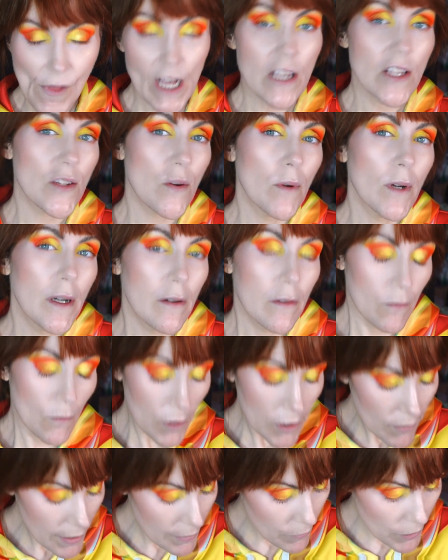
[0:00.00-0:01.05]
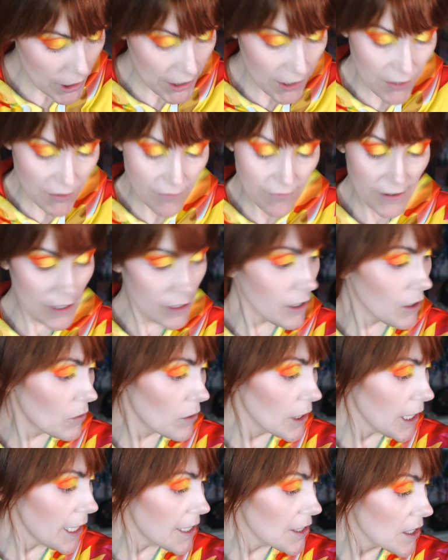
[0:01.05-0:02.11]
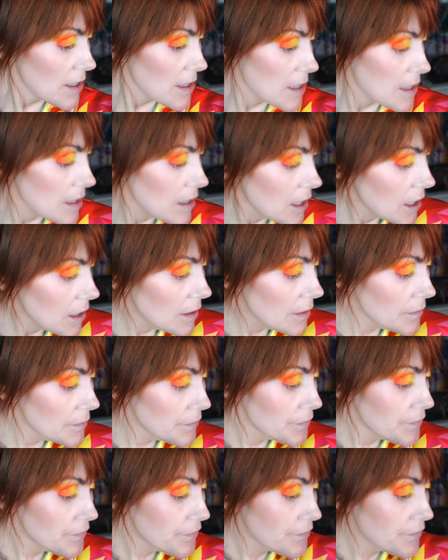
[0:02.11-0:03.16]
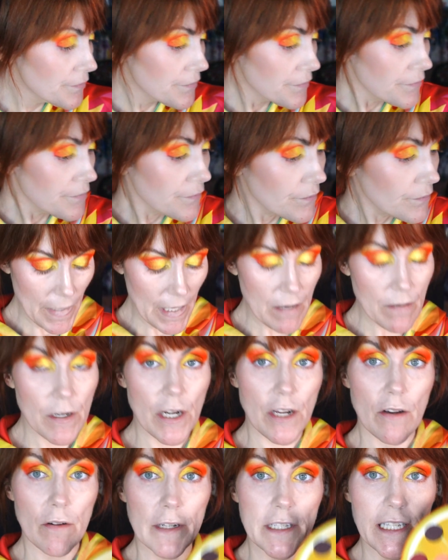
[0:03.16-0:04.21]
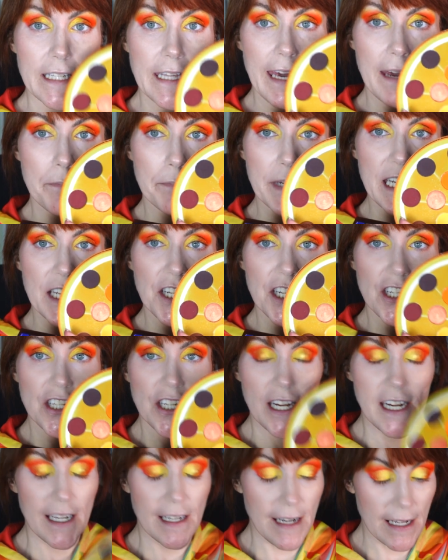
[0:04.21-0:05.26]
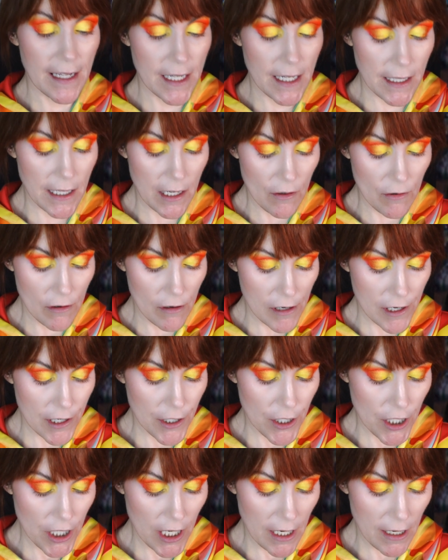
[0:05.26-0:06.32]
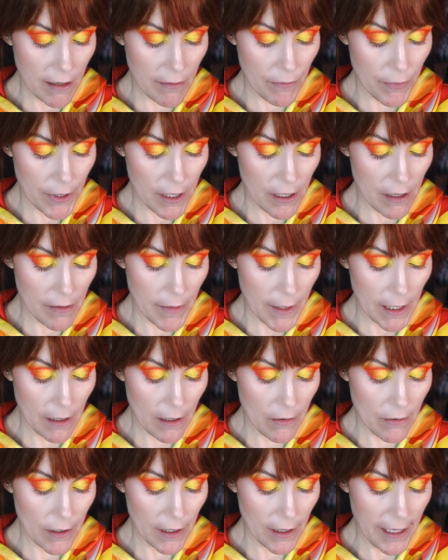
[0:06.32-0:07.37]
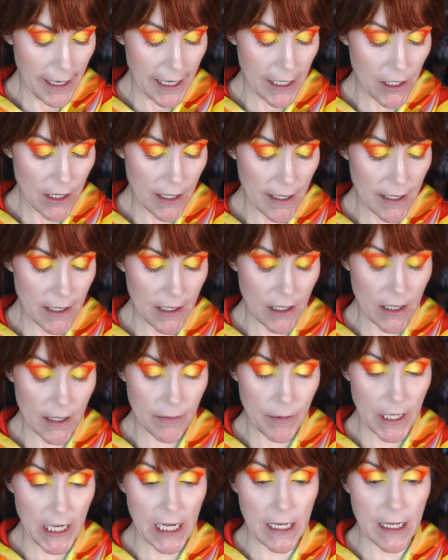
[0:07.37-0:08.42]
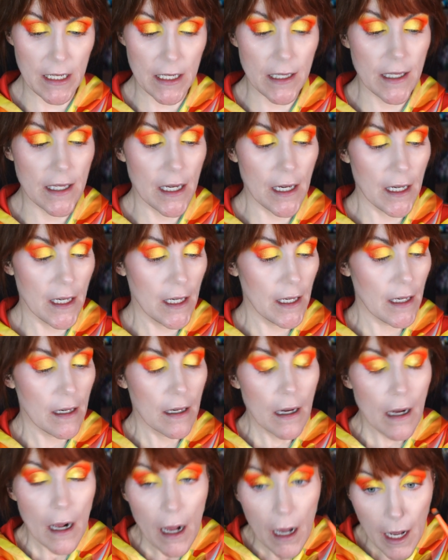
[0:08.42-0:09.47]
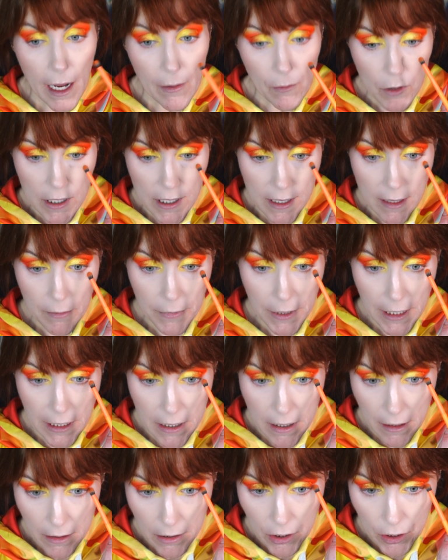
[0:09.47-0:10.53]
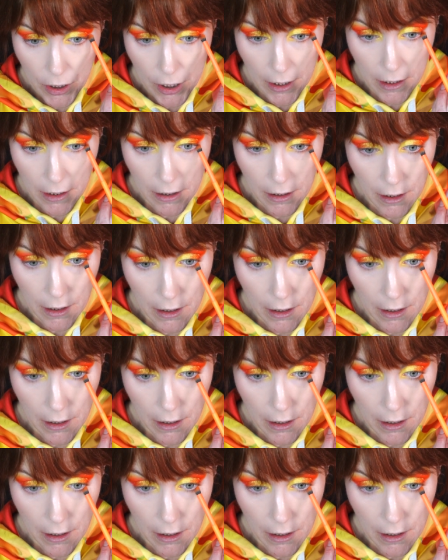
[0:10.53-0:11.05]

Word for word: So what do, what do I want to do for the lower lashes? I'm going to go into that peachy shade next to the orange and put it on my lower lashes just because I want something to look